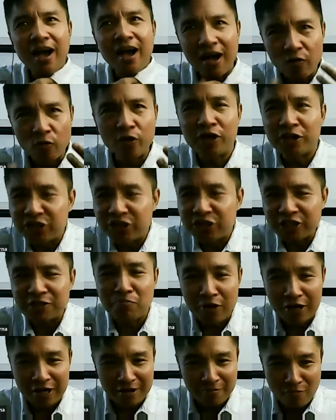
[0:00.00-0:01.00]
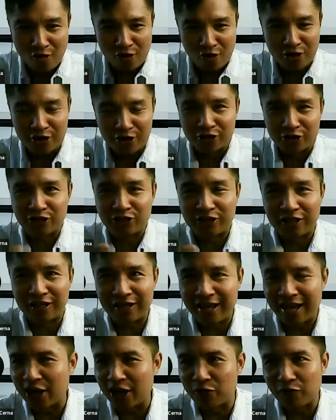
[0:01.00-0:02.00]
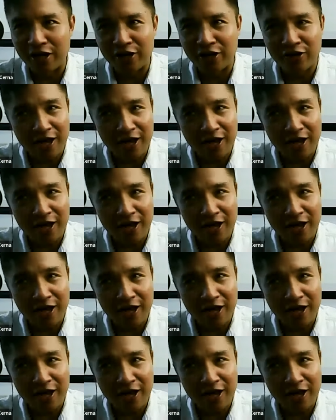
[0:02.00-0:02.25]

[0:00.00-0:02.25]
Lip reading: We're just mere mortals, Adrian.